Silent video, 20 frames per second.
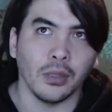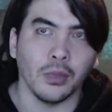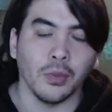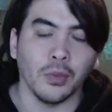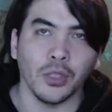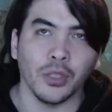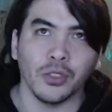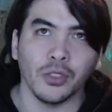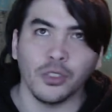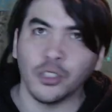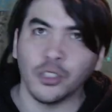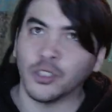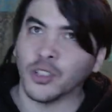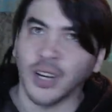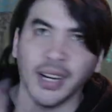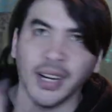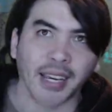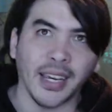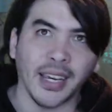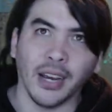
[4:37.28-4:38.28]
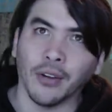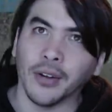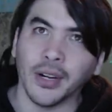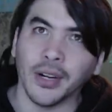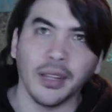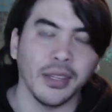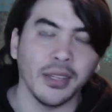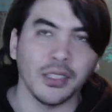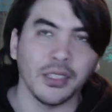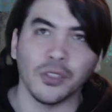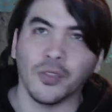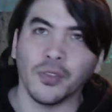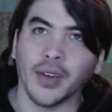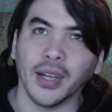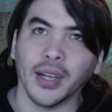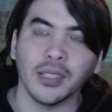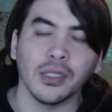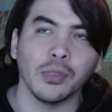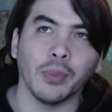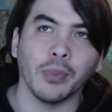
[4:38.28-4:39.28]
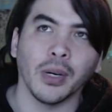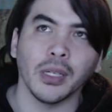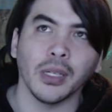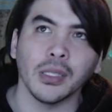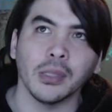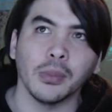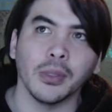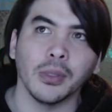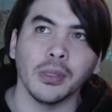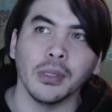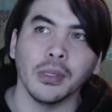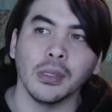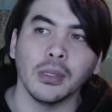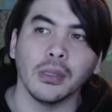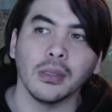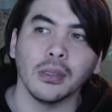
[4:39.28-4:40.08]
we're just trying to get rid of this as fast as possible.